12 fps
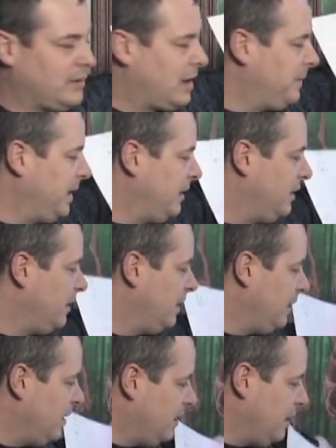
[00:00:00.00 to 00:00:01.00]
I mean,
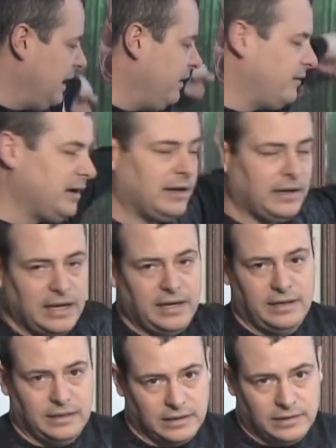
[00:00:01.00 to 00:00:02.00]
even an
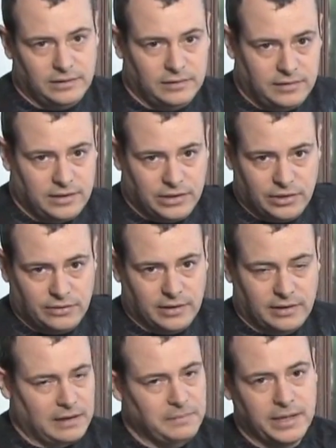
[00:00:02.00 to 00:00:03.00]
idiot could do it,
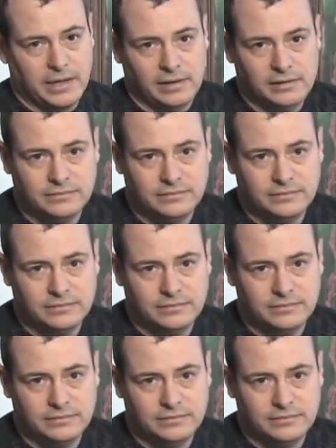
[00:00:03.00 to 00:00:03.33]
like me.